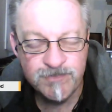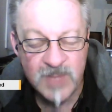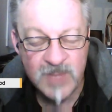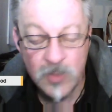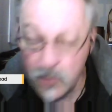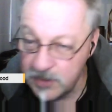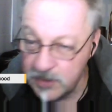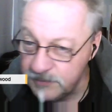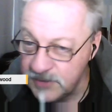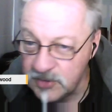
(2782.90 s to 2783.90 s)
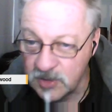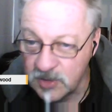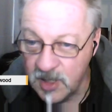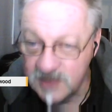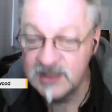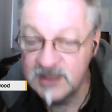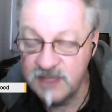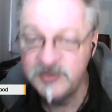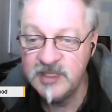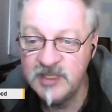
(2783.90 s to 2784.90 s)
Well, look, I'd love to
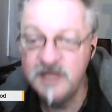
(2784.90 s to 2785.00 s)
hear from